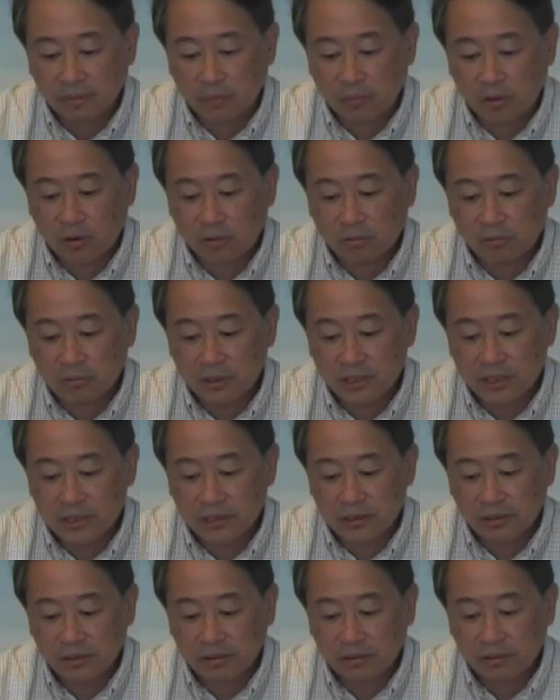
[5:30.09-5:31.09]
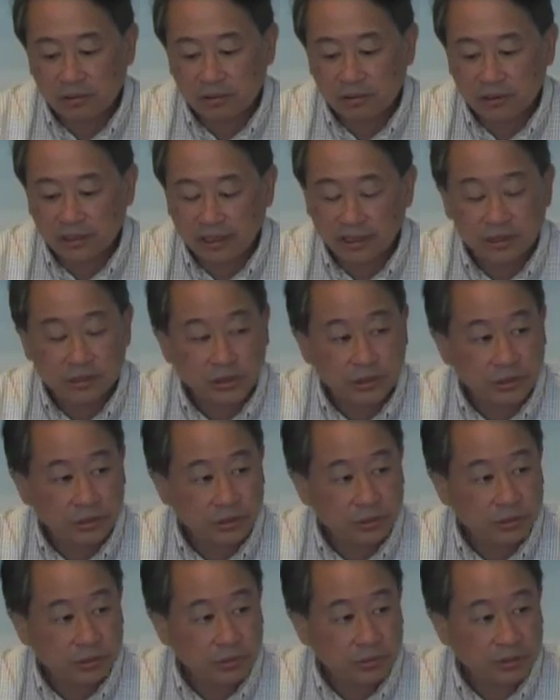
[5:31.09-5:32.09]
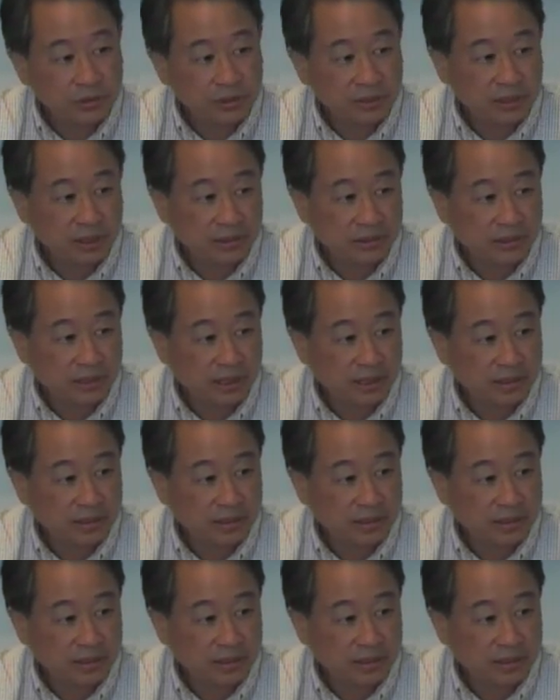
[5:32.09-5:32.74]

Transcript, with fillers: more regional issues such